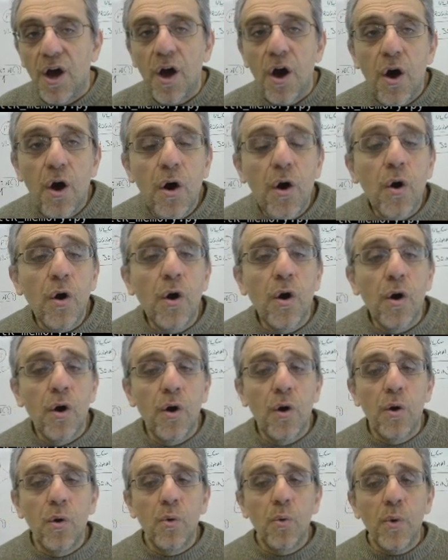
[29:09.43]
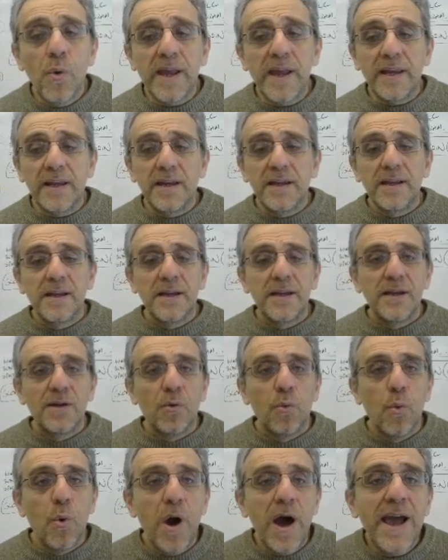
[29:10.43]
Oh, oh, wait.
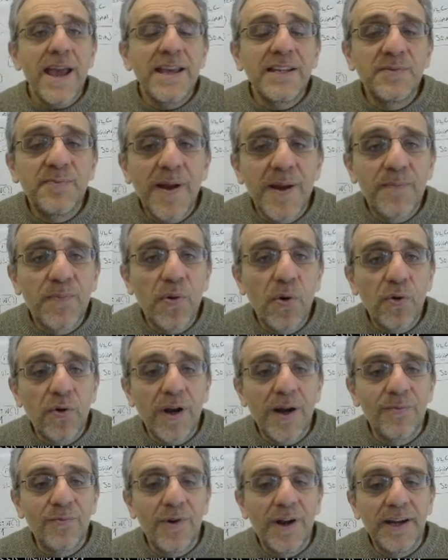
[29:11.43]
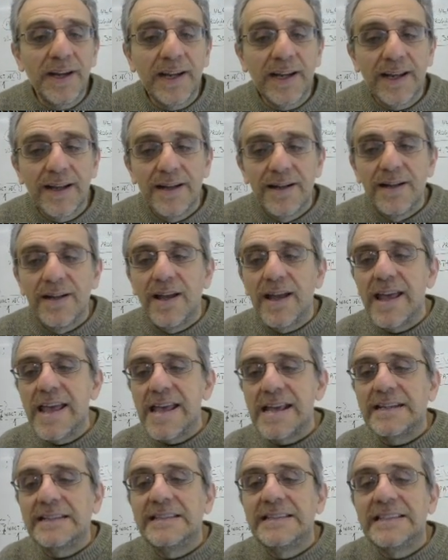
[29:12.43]
Why is my program running?
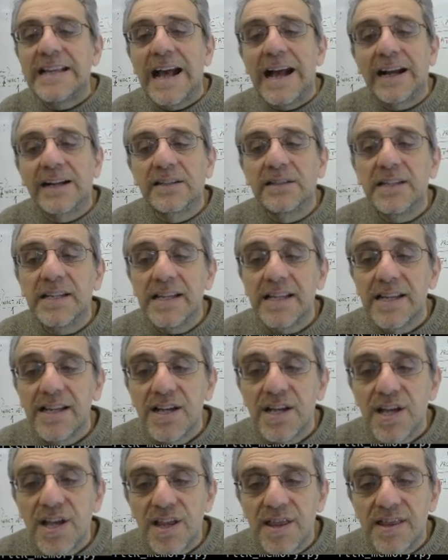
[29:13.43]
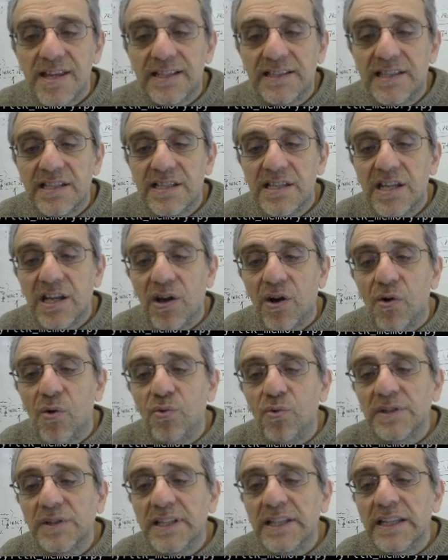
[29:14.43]
Exactly. This is the
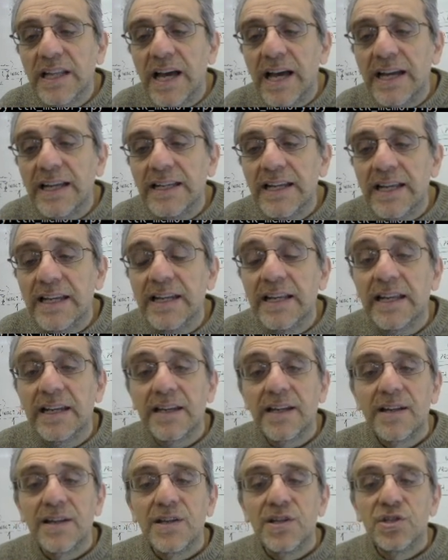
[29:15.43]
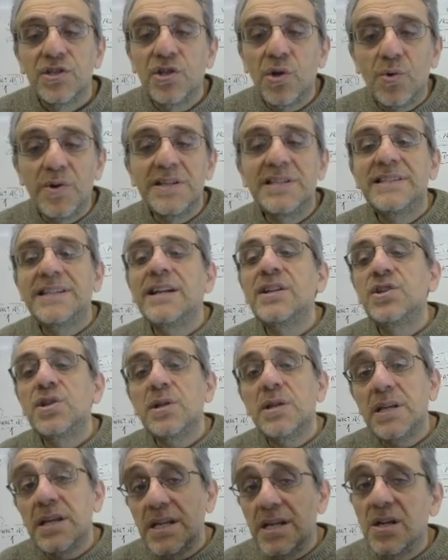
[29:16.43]
only line in it. So
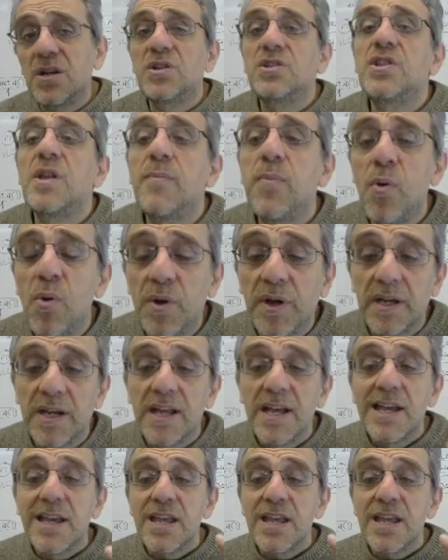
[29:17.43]
essentially, here's the point.